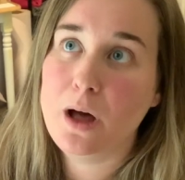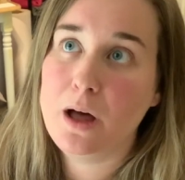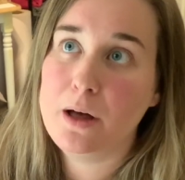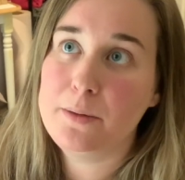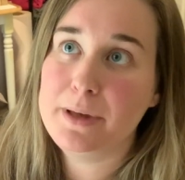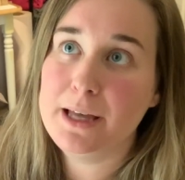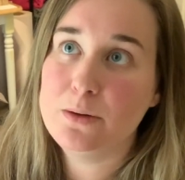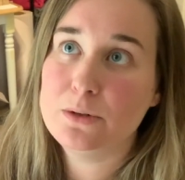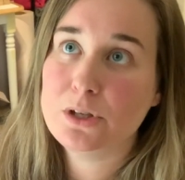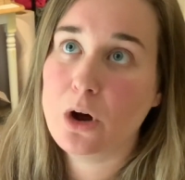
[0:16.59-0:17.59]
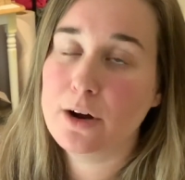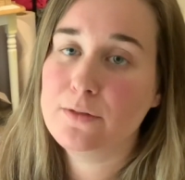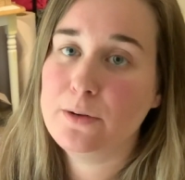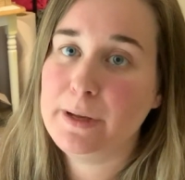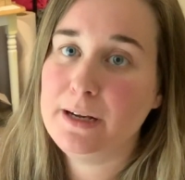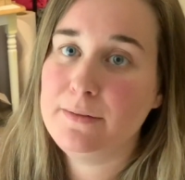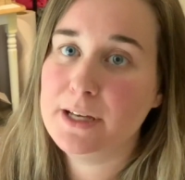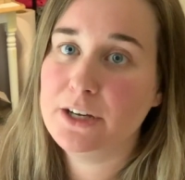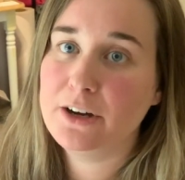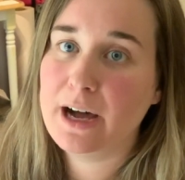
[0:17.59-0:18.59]
um, it was hard for me to
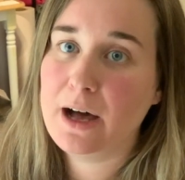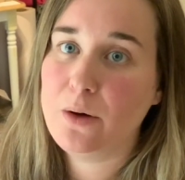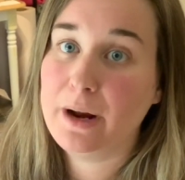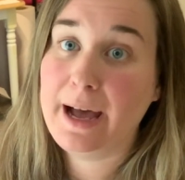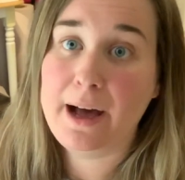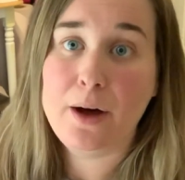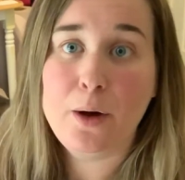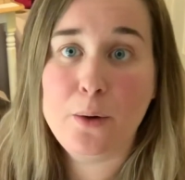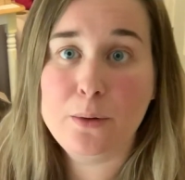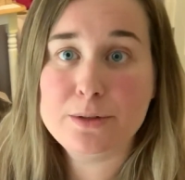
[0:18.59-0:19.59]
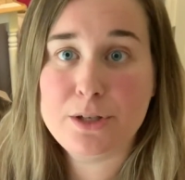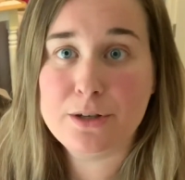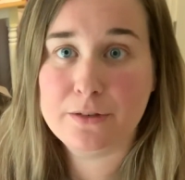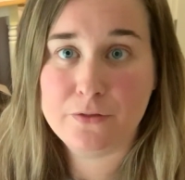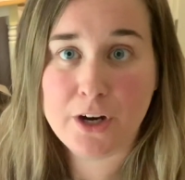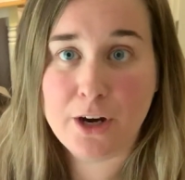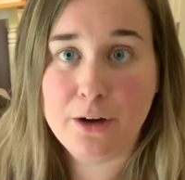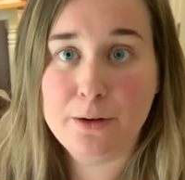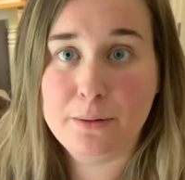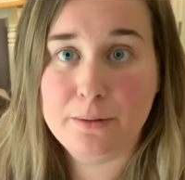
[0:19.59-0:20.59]
figure out how to
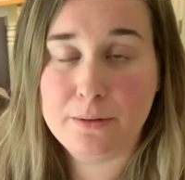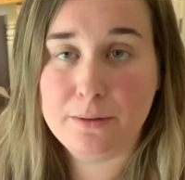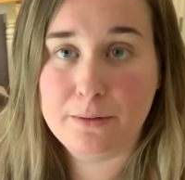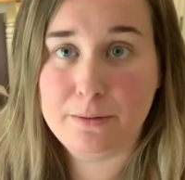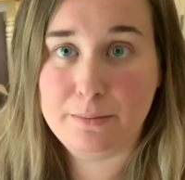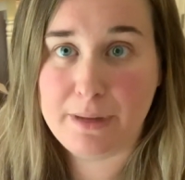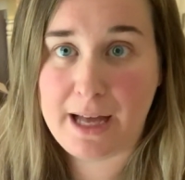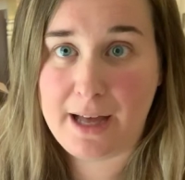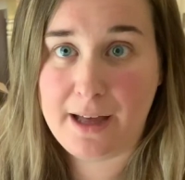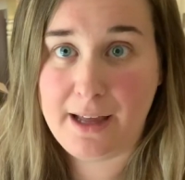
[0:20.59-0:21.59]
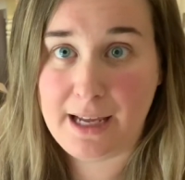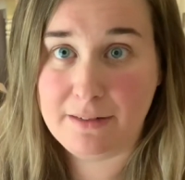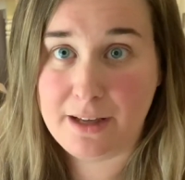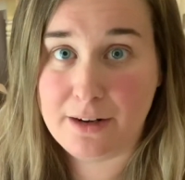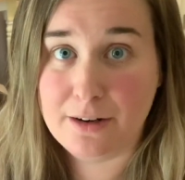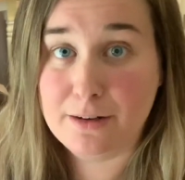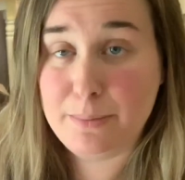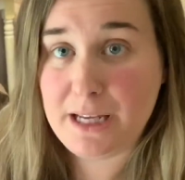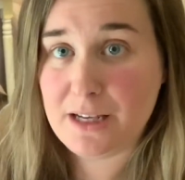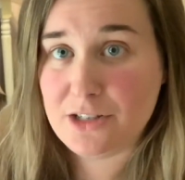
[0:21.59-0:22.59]
convert my hand
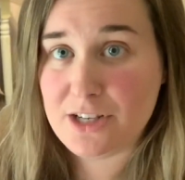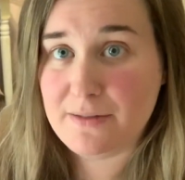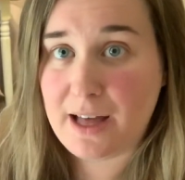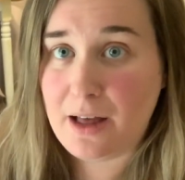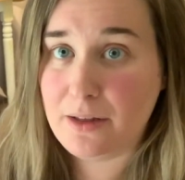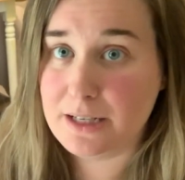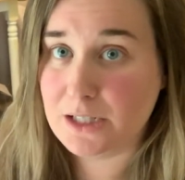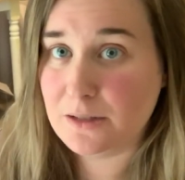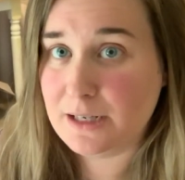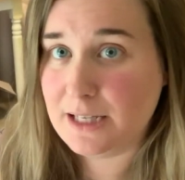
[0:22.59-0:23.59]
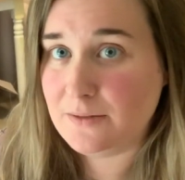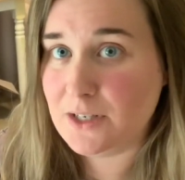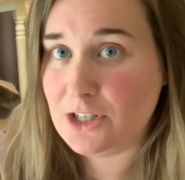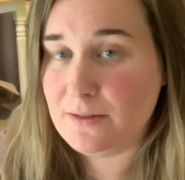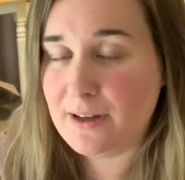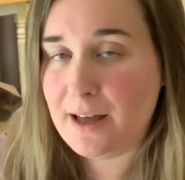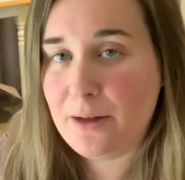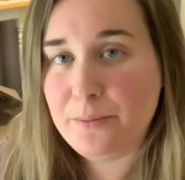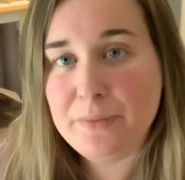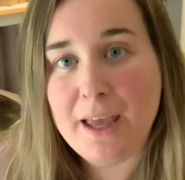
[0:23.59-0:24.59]
lettered PNG file into an SVG
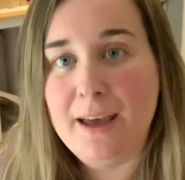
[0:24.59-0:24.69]
file.